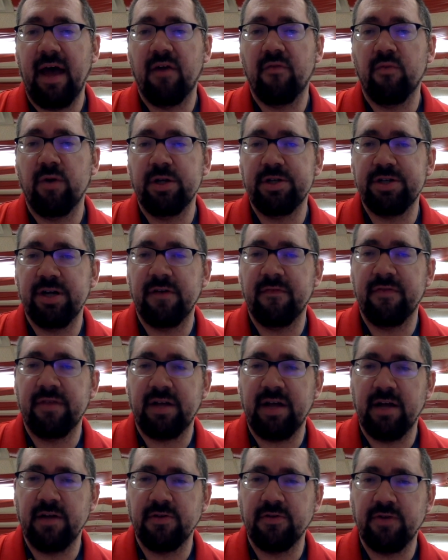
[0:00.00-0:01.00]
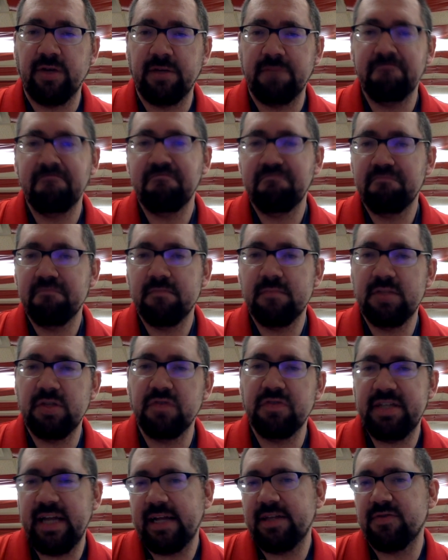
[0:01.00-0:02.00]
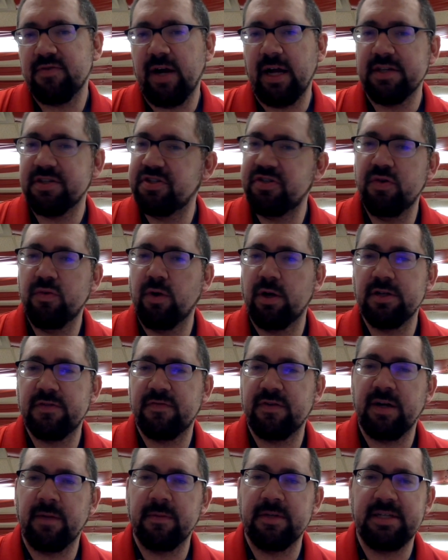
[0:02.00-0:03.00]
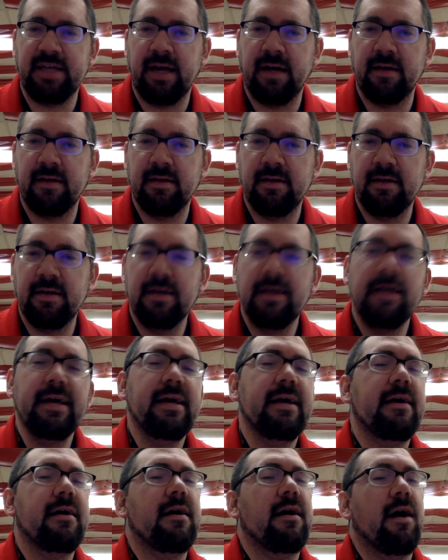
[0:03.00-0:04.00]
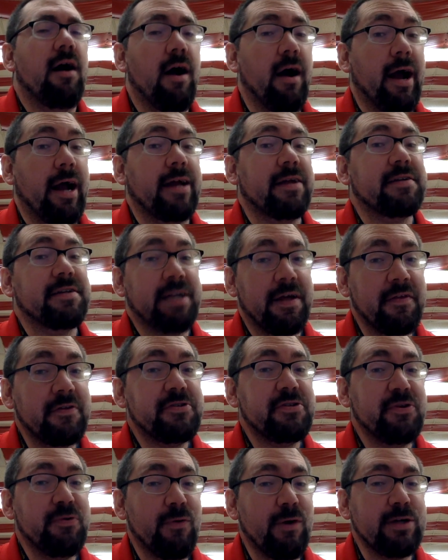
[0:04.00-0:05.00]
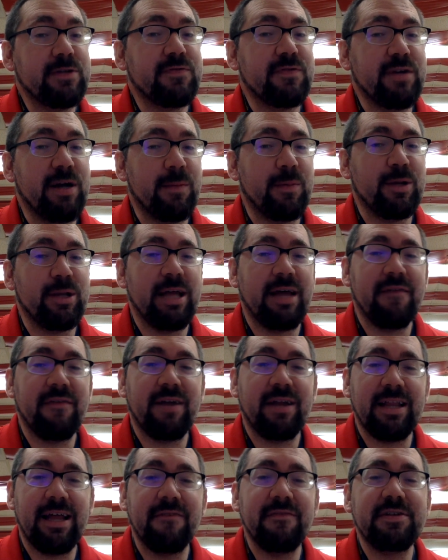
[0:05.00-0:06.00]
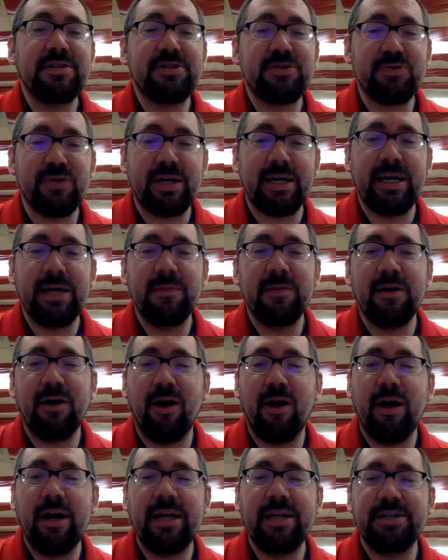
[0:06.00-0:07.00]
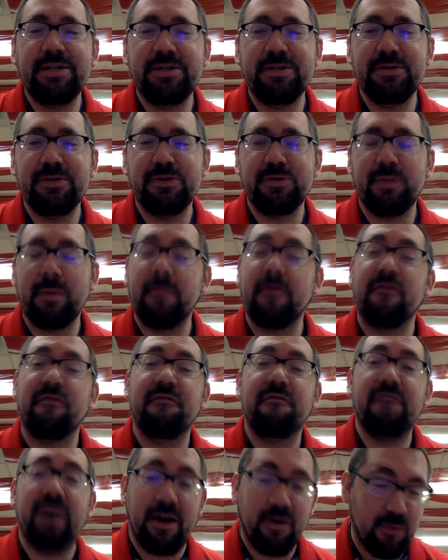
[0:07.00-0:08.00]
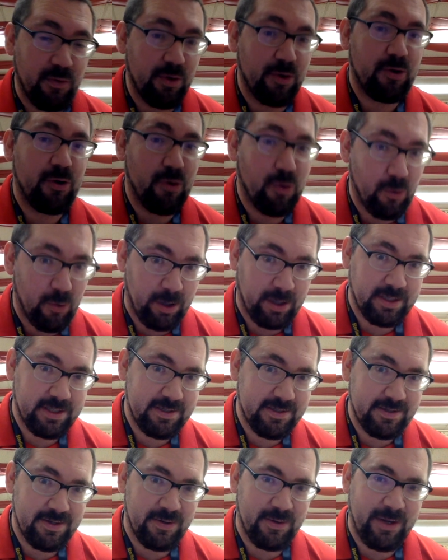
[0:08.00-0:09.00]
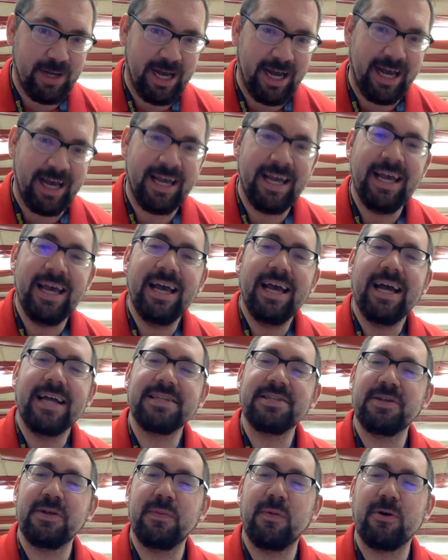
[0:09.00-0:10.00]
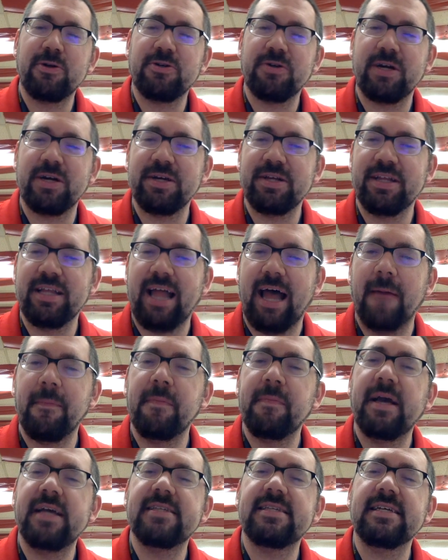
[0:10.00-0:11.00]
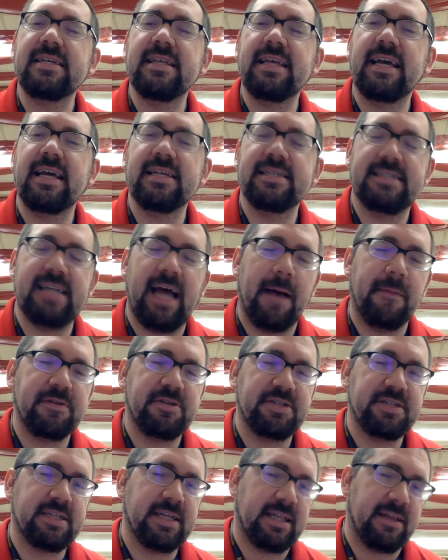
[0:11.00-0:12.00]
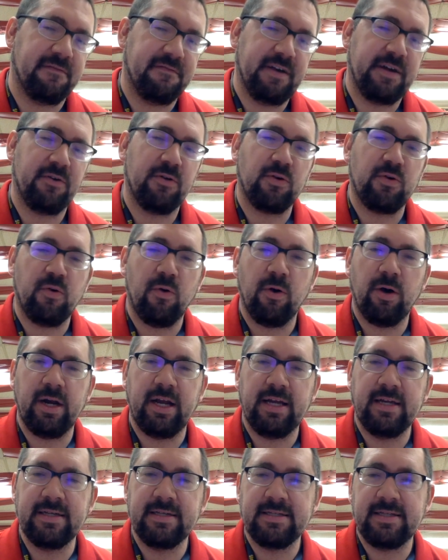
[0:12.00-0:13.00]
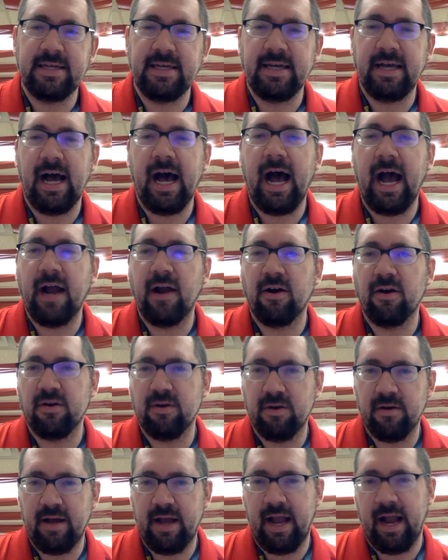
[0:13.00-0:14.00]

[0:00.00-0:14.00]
that which of the country. So states' rights, 2 words for number 10. All right, another 2 words for number 11. 11's tricky, but all I need you to do is remember federal courts, okay? It's a little more tricky than that, but basically it establishes that the federal court is the higher